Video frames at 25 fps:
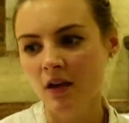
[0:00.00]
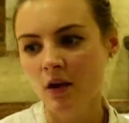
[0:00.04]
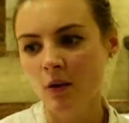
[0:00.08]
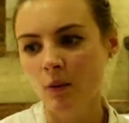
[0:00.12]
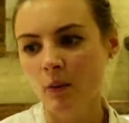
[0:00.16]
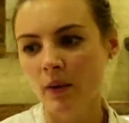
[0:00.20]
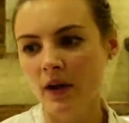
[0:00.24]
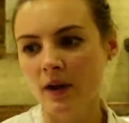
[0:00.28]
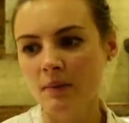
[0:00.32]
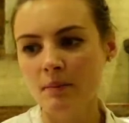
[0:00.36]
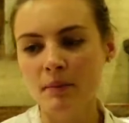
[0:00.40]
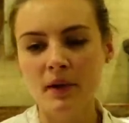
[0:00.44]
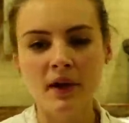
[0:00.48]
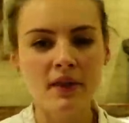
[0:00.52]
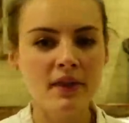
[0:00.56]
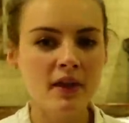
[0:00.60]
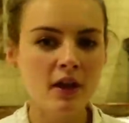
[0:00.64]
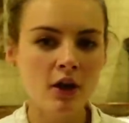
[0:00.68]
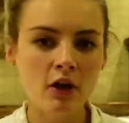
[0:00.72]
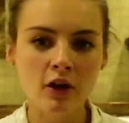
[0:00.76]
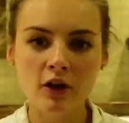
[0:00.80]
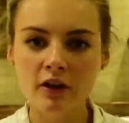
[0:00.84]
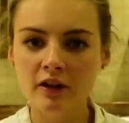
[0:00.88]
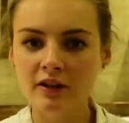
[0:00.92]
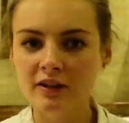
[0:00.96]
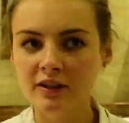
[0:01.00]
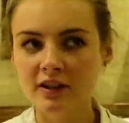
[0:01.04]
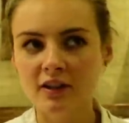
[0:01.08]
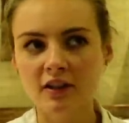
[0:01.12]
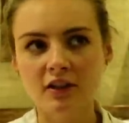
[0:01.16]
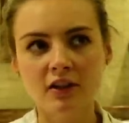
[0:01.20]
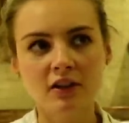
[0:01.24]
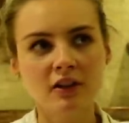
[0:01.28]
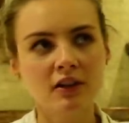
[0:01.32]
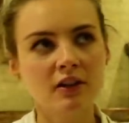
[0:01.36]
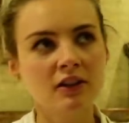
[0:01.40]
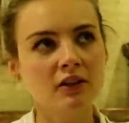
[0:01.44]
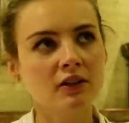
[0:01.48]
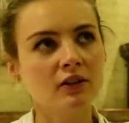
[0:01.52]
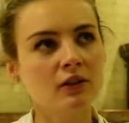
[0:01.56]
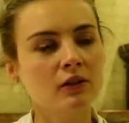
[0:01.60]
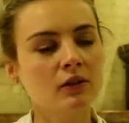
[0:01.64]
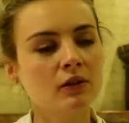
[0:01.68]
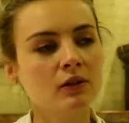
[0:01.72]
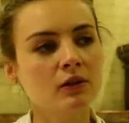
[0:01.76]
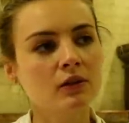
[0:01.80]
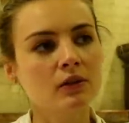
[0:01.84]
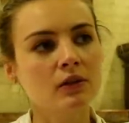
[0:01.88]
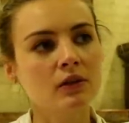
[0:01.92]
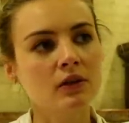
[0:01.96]
when I'm by the ocean
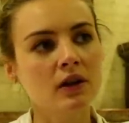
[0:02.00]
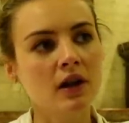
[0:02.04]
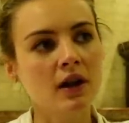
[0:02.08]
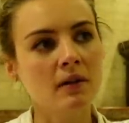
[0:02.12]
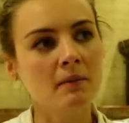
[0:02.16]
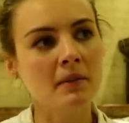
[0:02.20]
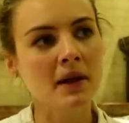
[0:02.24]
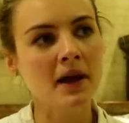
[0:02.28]
or I'm